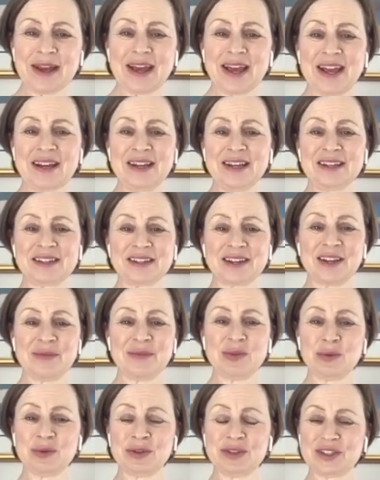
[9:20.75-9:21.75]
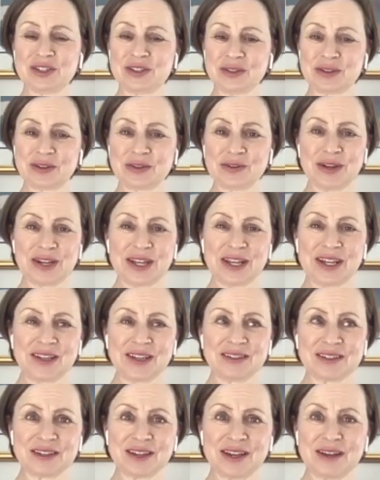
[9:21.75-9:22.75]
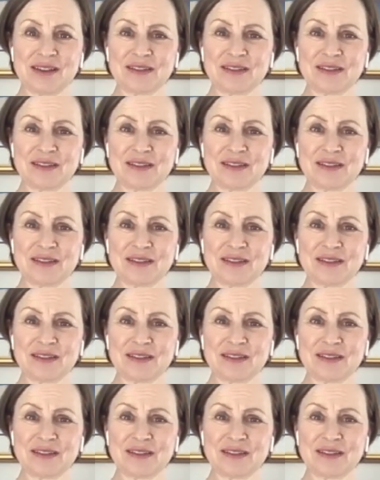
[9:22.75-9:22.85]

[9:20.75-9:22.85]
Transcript: anytime you want to create